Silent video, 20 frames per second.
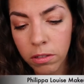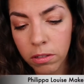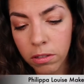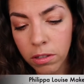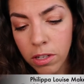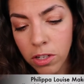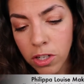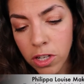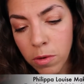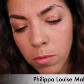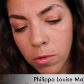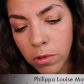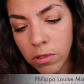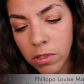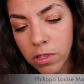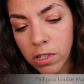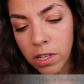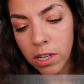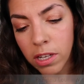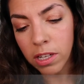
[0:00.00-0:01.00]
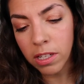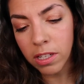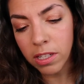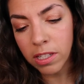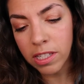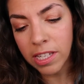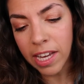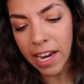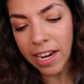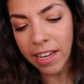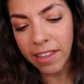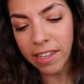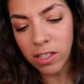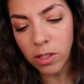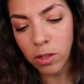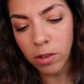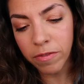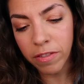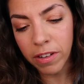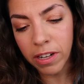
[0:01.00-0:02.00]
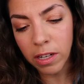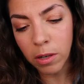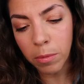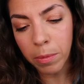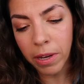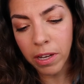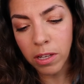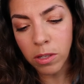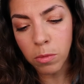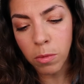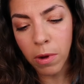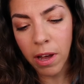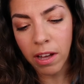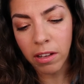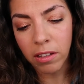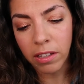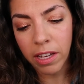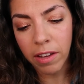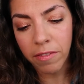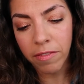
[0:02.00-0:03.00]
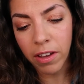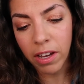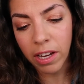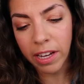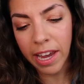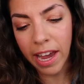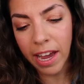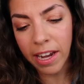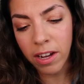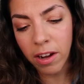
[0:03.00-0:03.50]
I actually want to take this off a little bit as well and get